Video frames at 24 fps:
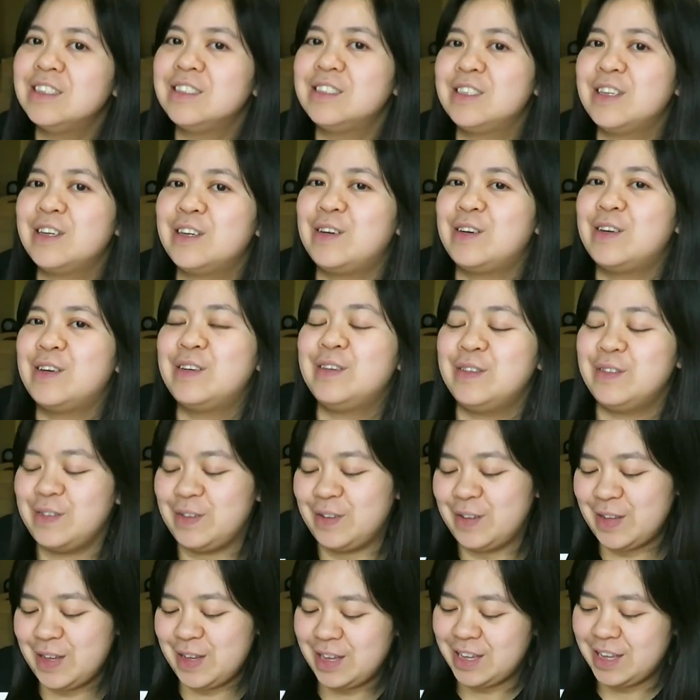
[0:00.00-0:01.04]
So
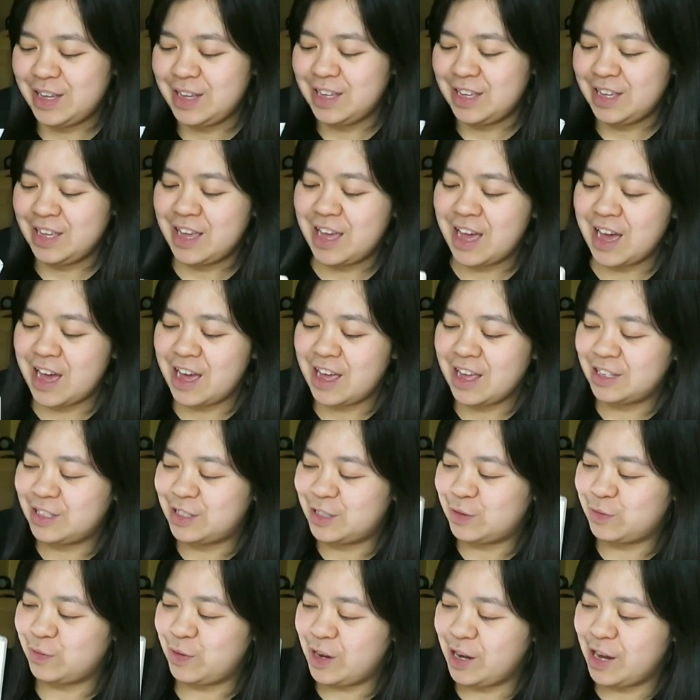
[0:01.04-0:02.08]
yeah,
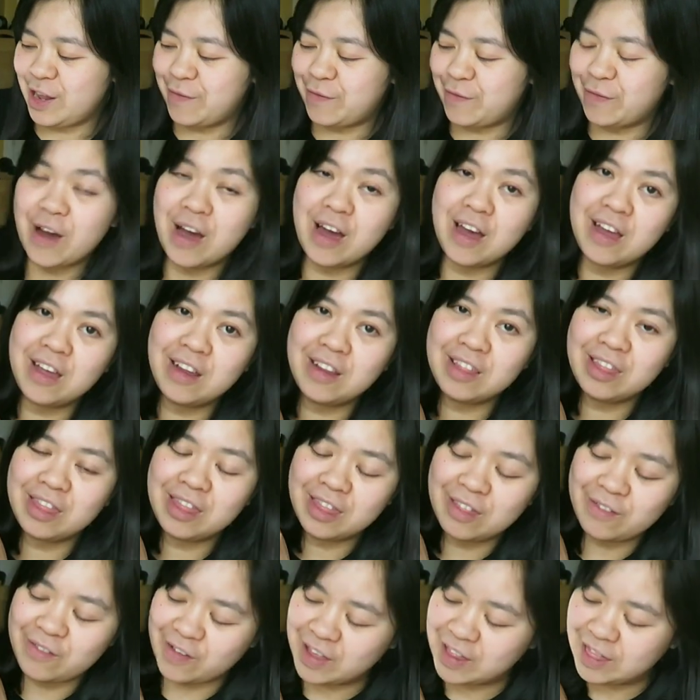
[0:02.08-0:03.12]
it's really
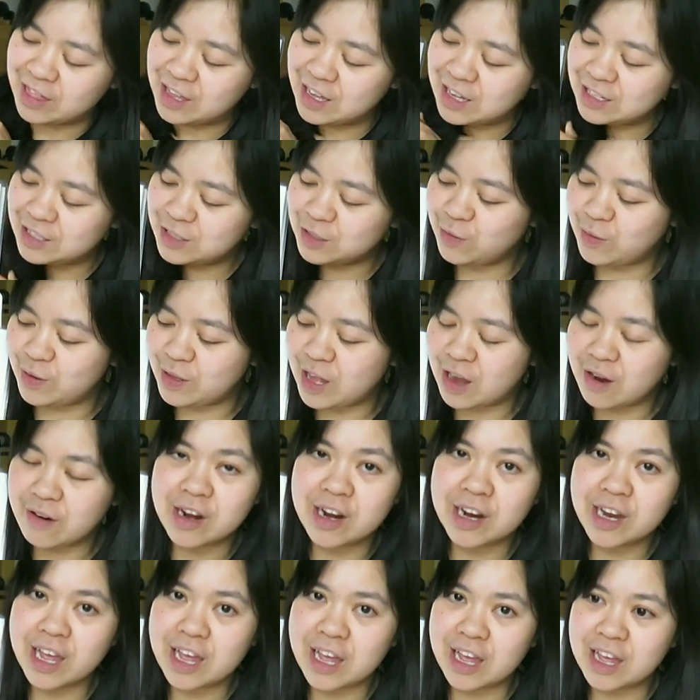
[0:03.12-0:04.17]
fun doing this with
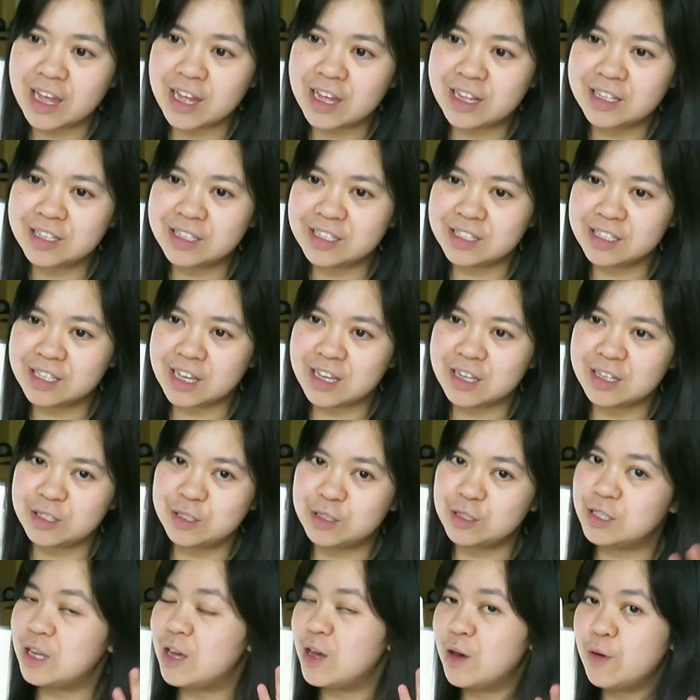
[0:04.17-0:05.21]
our kids
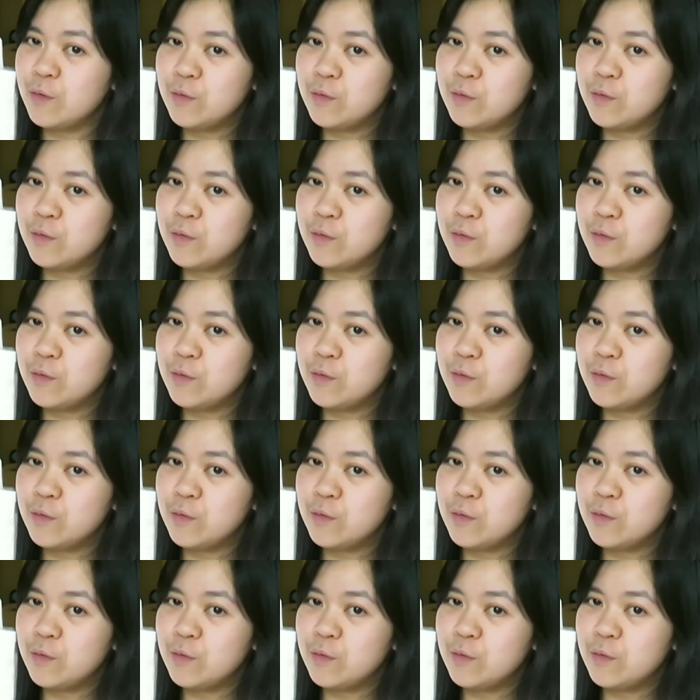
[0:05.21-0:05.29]
because